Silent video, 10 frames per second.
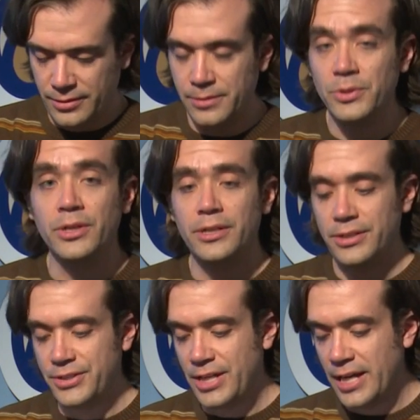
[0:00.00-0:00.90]
book
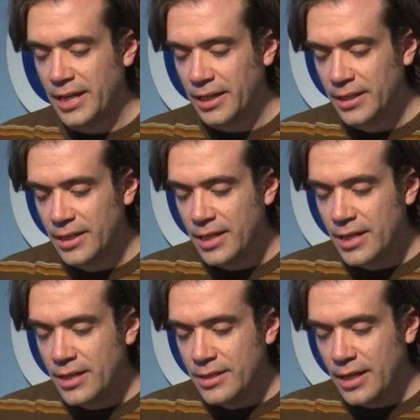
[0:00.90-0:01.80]
signing.
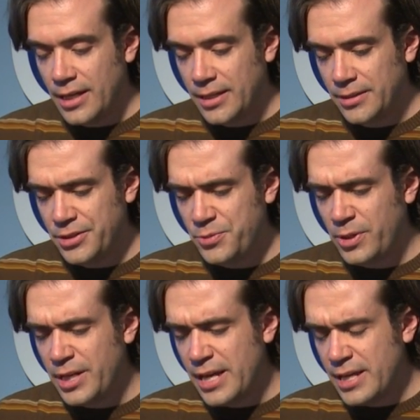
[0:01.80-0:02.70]
Uh, this
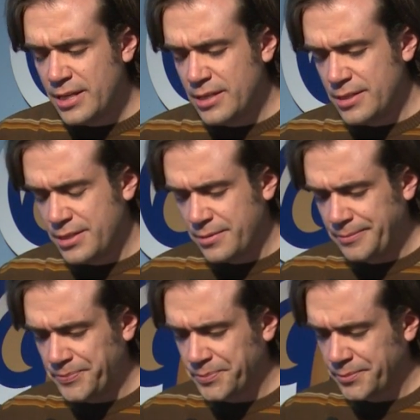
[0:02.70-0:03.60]
one is
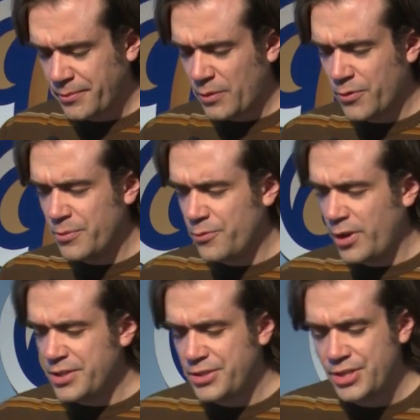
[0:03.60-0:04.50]
from the
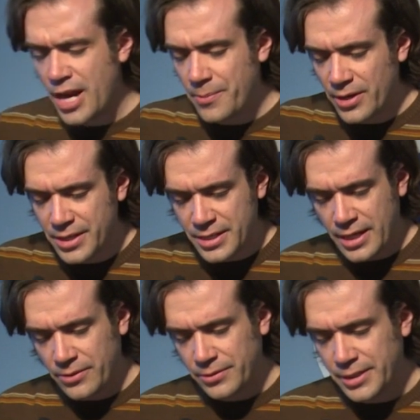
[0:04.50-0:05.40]
Vice chapter. I didn't. I
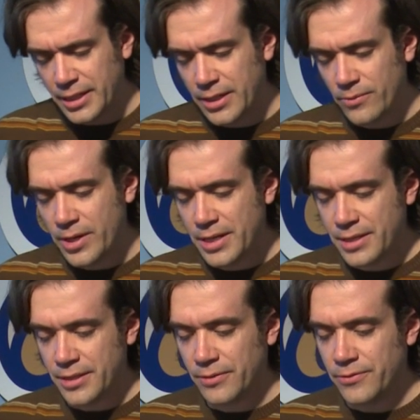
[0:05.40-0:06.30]
don't think I read
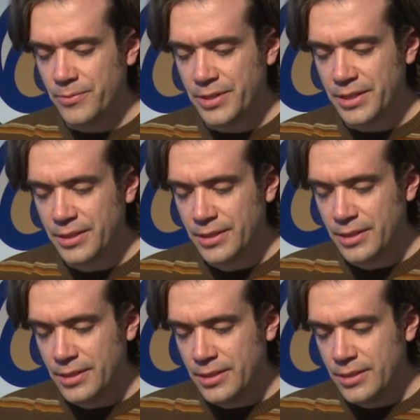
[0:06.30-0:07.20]
anything from the
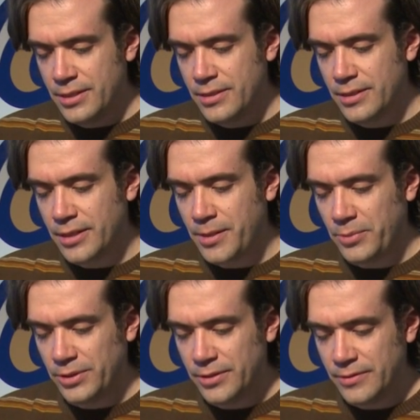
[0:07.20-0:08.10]

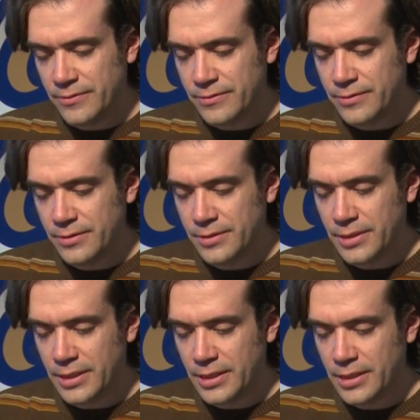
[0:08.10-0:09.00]
couple of.
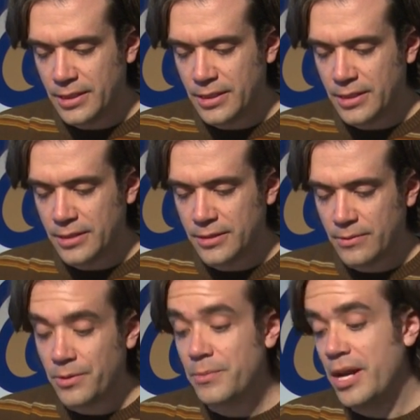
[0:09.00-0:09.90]
Uh,
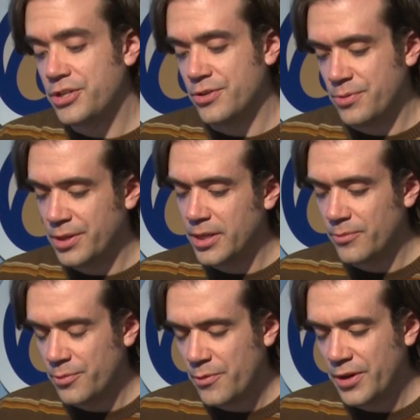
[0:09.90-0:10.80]
well, the mashers would have come
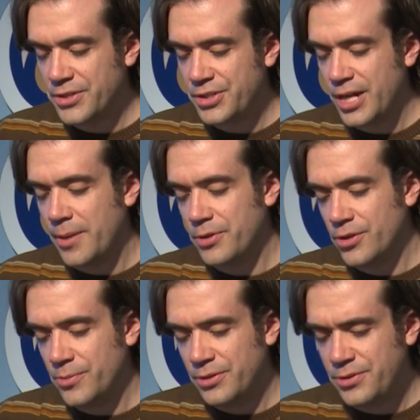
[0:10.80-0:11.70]
from the Vice chapter
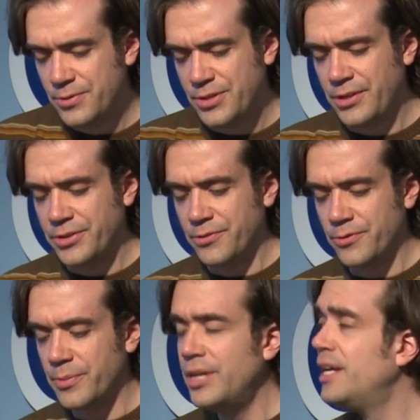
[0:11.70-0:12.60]
too, but this one's also
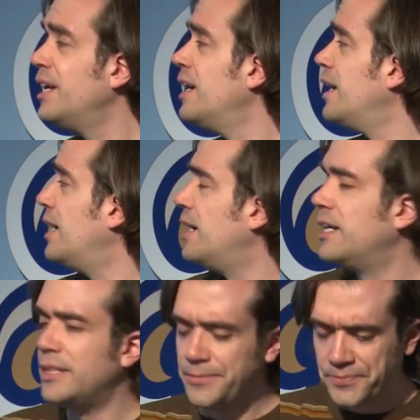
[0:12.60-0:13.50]
from
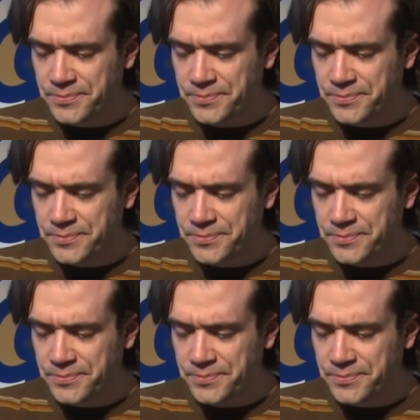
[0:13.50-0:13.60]
um,